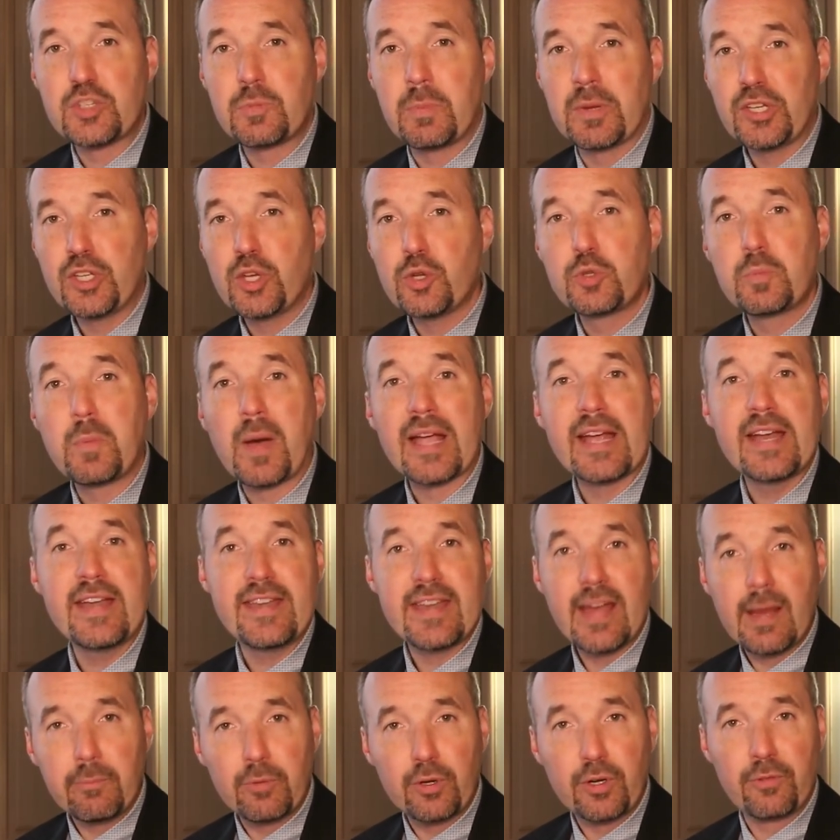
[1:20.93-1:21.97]
It's been used by a
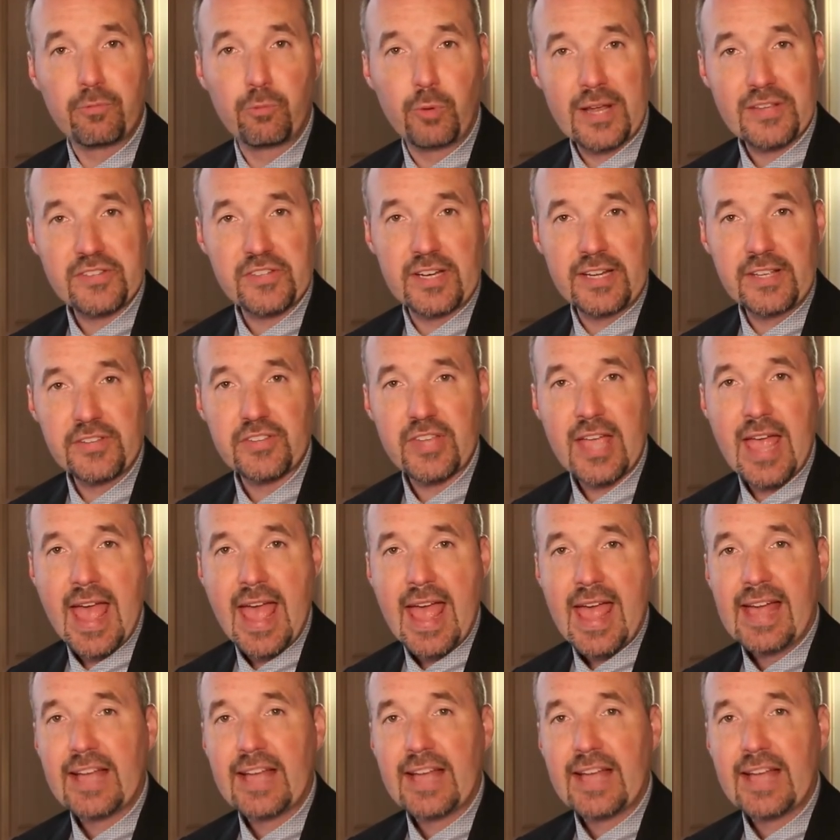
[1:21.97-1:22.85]
number of residents,